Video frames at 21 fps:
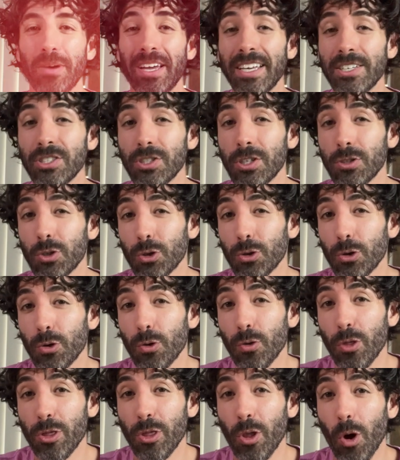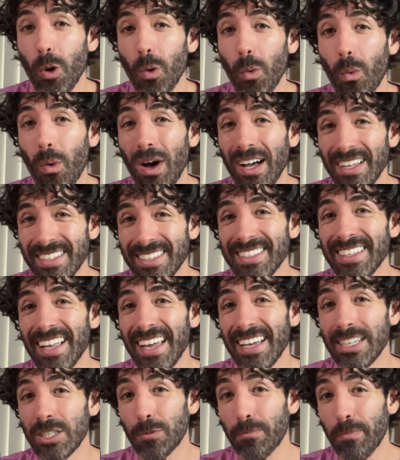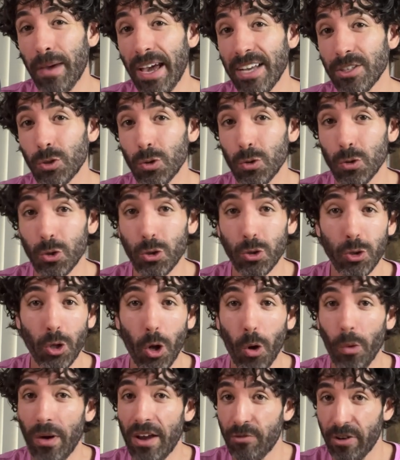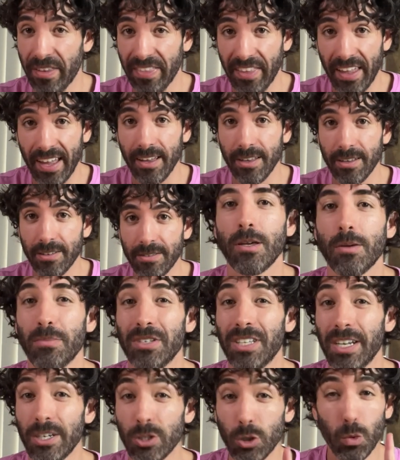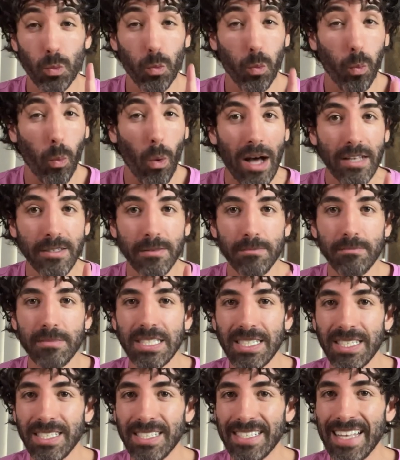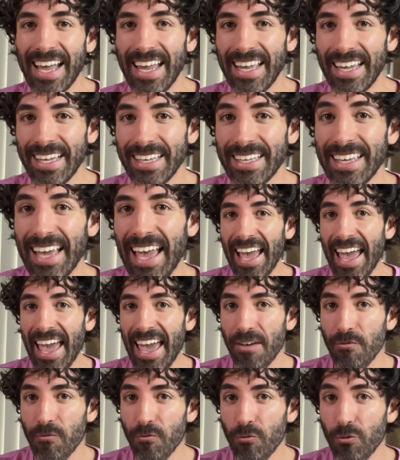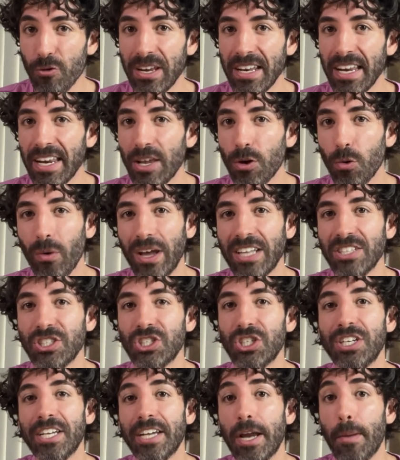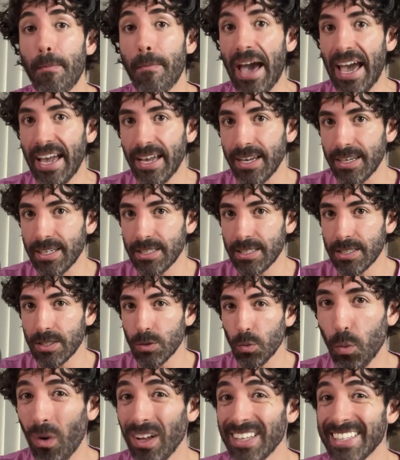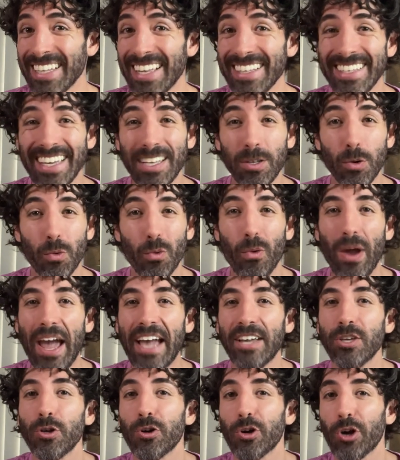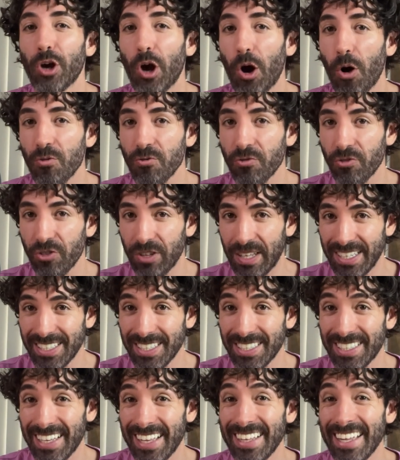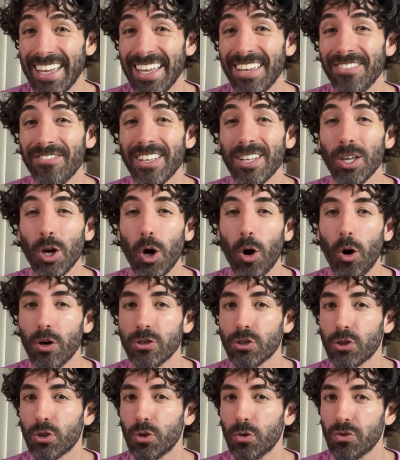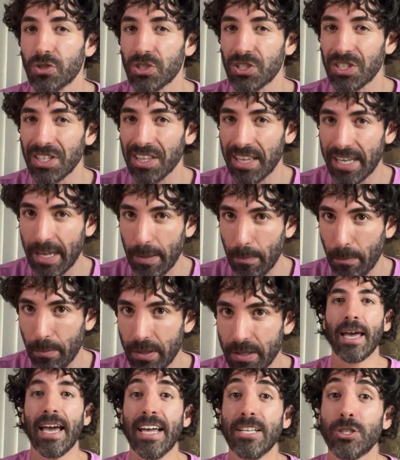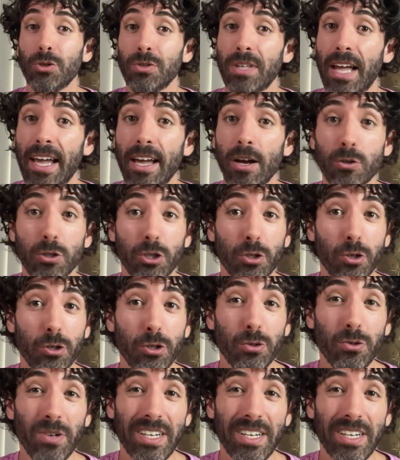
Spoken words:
here's the truth, no one expects you to know everything. But there's one mistake every new engineer makes, one that can wreck your confidence and even cost you sleep. And today I'll show you